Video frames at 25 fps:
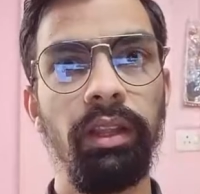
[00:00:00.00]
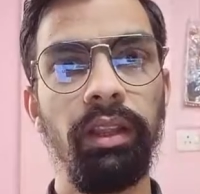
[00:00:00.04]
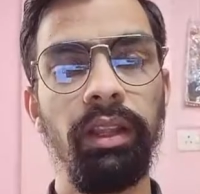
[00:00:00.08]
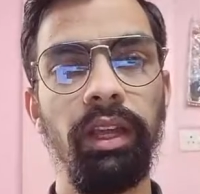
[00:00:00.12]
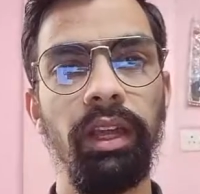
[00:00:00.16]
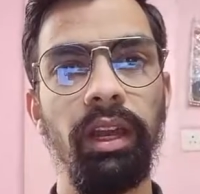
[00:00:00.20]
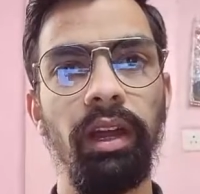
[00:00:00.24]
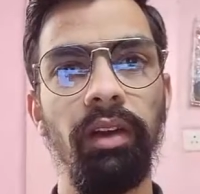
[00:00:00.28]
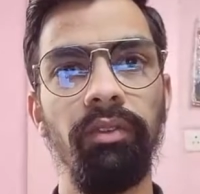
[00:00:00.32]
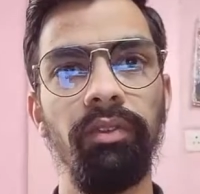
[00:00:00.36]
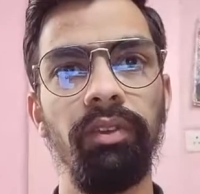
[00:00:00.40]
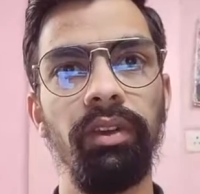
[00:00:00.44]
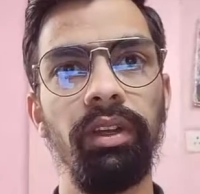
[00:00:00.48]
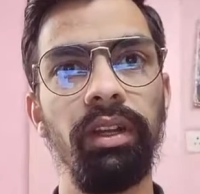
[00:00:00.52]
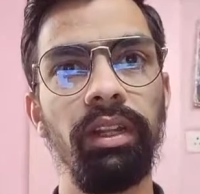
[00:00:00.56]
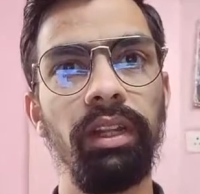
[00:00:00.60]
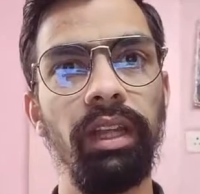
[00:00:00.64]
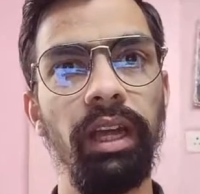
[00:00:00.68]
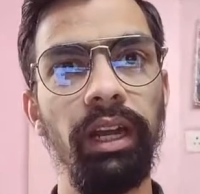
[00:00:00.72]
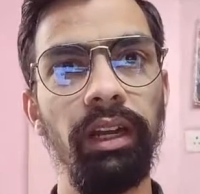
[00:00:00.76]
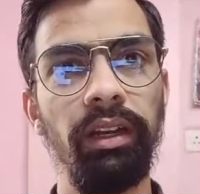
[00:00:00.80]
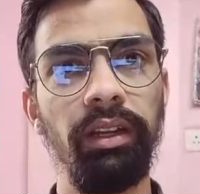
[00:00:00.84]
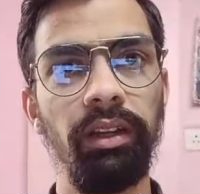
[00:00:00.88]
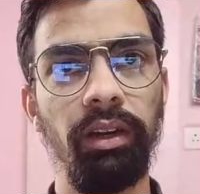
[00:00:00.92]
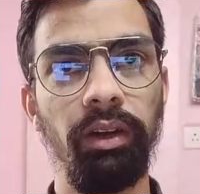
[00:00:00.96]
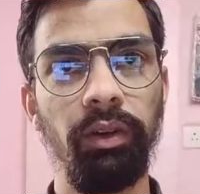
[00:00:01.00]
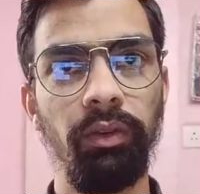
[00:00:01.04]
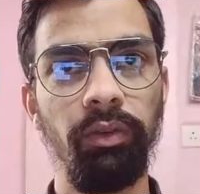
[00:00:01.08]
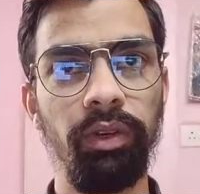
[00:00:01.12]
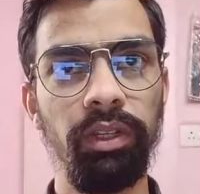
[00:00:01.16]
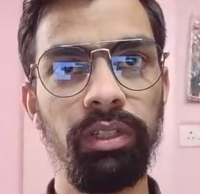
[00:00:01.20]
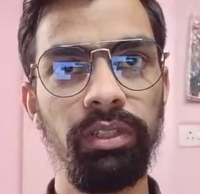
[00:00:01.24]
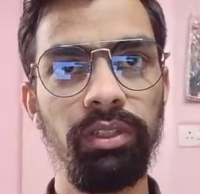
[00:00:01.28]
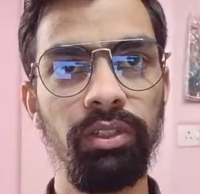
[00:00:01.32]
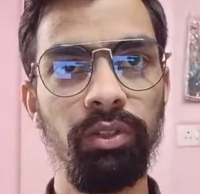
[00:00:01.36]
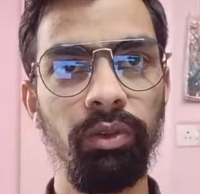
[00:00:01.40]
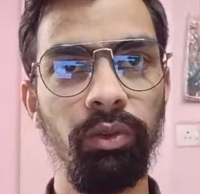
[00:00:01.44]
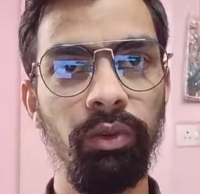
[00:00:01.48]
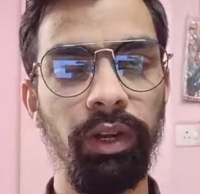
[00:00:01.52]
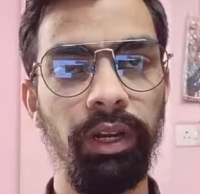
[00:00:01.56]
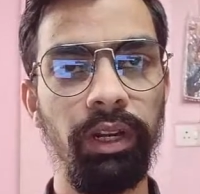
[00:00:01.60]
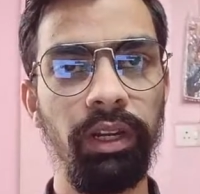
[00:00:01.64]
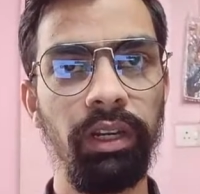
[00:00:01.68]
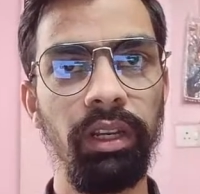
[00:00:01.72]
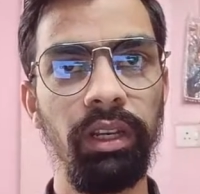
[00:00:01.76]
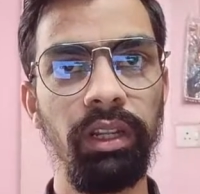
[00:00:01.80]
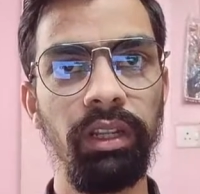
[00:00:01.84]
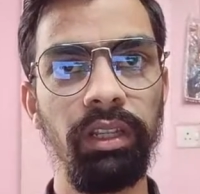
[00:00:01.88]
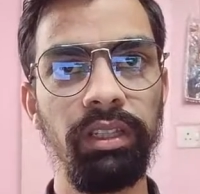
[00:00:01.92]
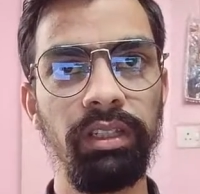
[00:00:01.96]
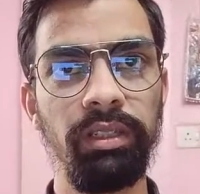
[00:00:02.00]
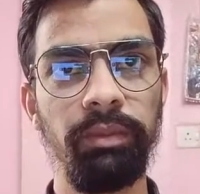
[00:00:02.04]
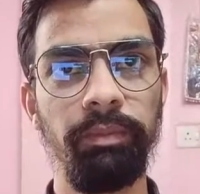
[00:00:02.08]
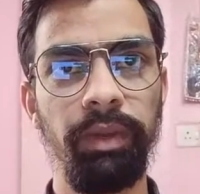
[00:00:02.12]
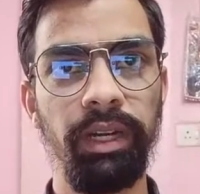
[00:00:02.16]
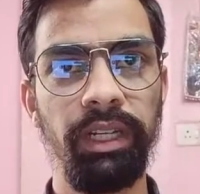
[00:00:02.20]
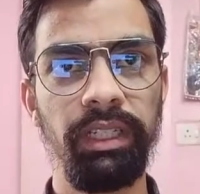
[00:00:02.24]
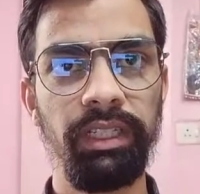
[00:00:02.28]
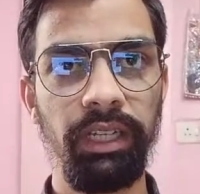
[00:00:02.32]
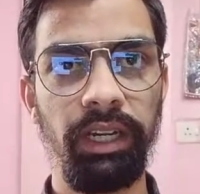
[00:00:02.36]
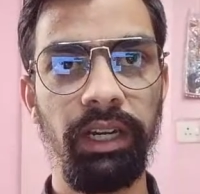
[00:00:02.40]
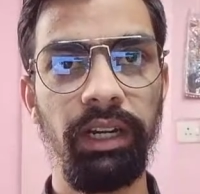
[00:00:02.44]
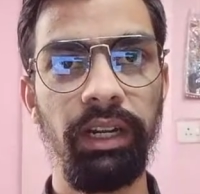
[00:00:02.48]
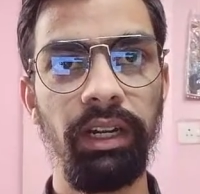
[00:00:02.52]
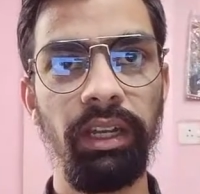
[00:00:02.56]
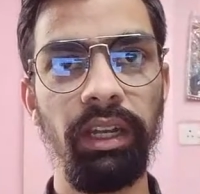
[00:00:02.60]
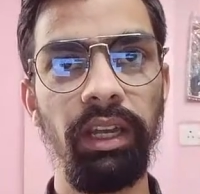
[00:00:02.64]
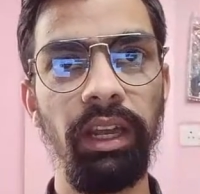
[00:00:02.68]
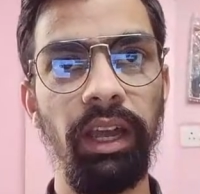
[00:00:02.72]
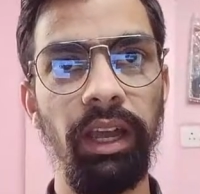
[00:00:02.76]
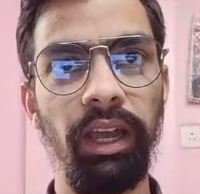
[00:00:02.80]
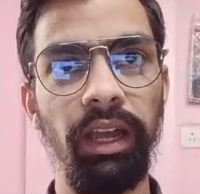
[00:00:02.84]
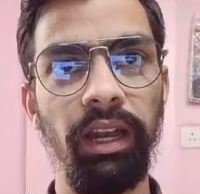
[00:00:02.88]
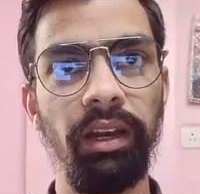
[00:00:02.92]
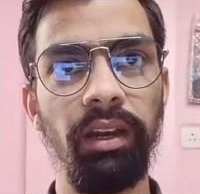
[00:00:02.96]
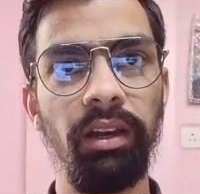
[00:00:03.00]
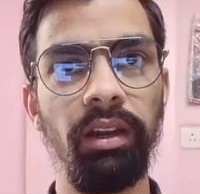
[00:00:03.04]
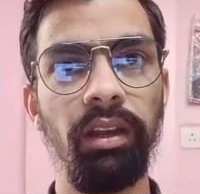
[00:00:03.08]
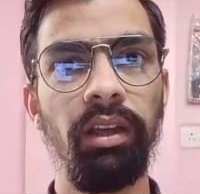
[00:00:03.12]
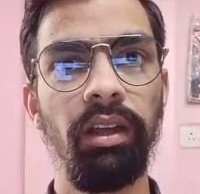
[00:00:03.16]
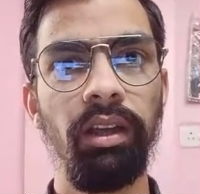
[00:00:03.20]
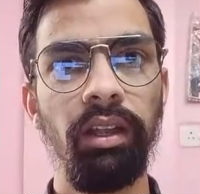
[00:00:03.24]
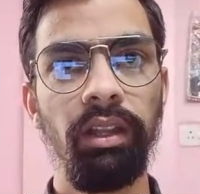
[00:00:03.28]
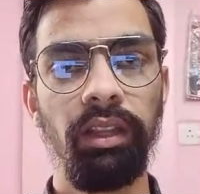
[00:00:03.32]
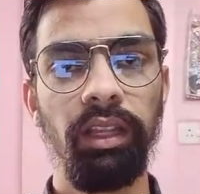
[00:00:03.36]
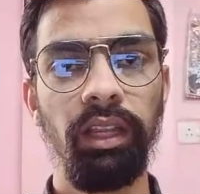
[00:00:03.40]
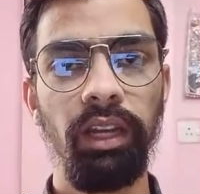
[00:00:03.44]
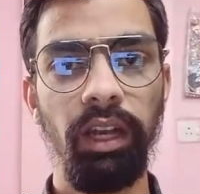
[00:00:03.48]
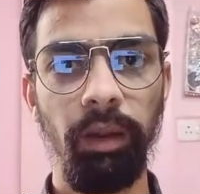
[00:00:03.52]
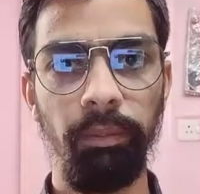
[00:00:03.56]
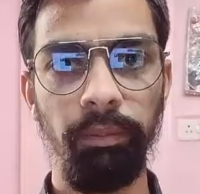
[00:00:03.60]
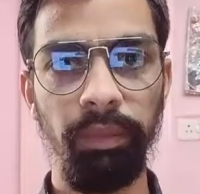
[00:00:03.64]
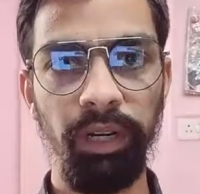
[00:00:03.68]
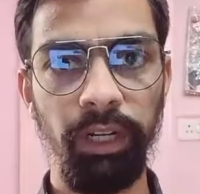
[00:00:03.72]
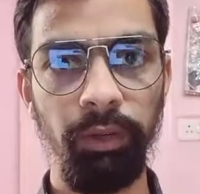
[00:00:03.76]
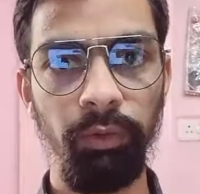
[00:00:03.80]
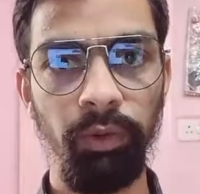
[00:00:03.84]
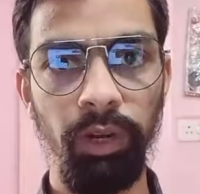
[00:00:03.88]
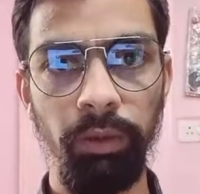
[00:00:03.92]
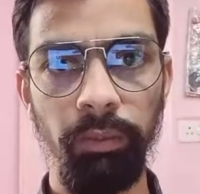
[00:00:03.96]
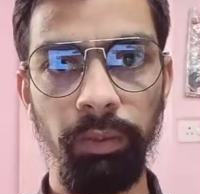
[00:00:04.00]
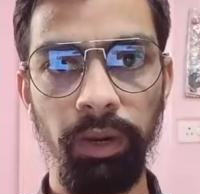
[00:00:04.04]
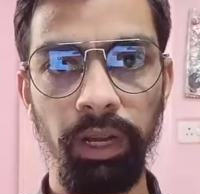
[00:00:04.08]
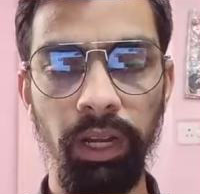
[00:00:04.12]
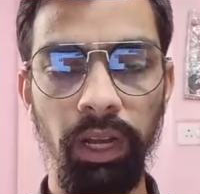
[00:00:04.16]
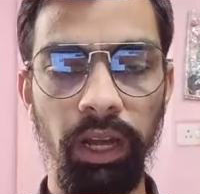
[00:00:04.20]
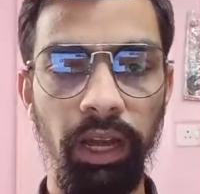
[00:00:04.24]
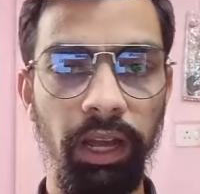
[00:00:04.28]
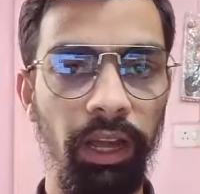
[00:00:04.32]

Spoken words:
Then after that once you enter this, press enter, and then update will bar.